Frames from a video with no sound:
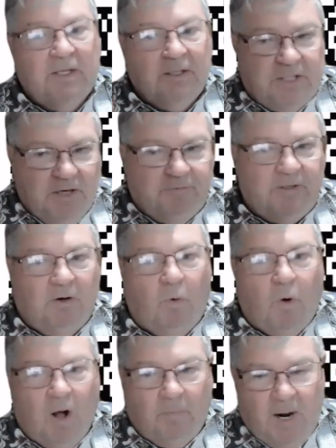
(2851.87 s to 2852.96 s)
given a
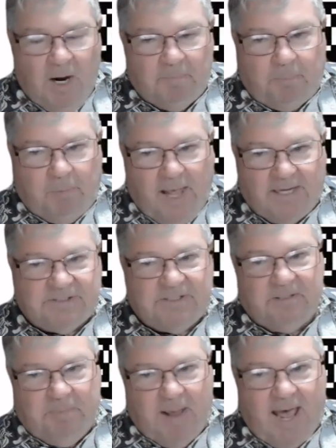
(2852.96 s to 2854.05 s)
Walmart plastic
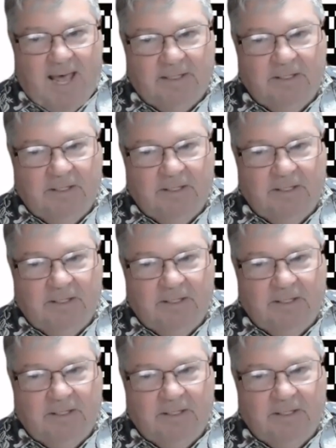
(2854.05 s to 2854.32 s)
bag,